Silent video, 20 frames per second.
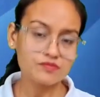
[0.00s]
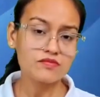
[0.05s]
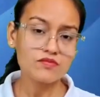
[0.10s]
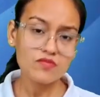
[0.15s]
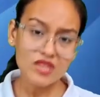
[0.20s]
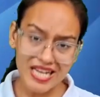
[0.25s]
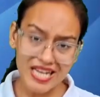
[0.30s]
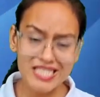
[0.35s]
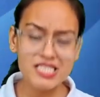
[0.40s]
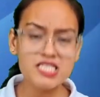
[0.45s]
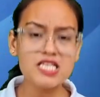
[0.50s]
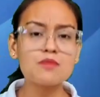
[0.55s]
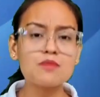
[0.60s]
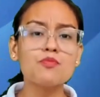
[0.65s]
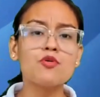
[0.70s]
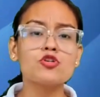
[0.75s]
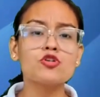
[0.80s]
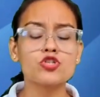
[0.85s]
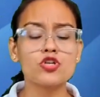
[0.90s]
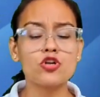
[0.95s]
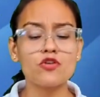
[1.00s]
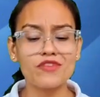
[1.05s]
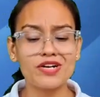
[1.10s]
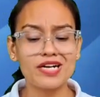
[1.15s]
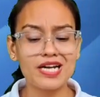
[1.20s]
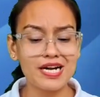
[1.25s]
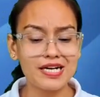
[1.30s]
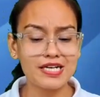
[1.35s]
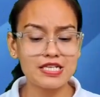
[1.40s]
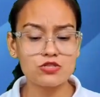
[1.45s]
in some portion of India it
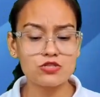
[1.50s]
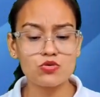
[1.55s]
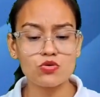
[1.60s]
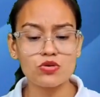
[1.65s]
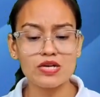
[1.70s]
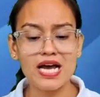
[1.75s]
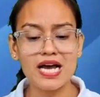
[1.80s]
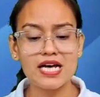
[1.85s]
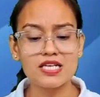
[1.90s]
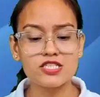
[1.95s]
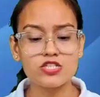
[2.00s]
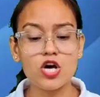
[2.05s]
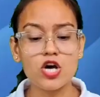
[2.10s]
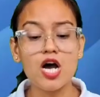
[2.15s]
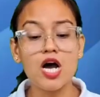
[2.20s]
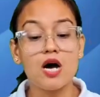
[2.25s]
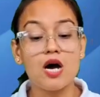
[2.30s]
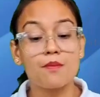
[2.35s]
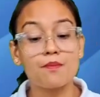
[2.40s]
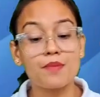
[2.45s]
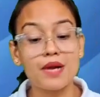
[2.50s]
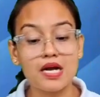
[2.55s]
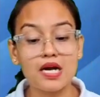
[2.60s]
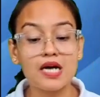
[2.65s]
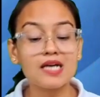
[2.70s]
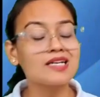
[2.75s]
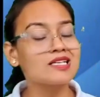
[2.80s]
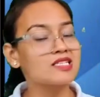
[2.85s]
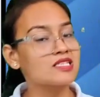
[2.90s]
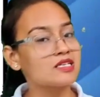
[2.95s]
is known as your prakhand
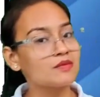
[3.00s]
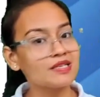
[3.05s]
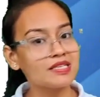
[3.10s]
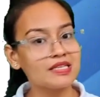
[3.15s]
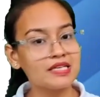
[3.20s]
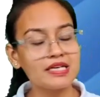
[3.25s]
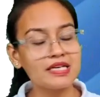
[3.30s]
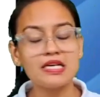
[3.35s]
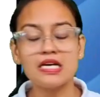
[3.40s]
samiti,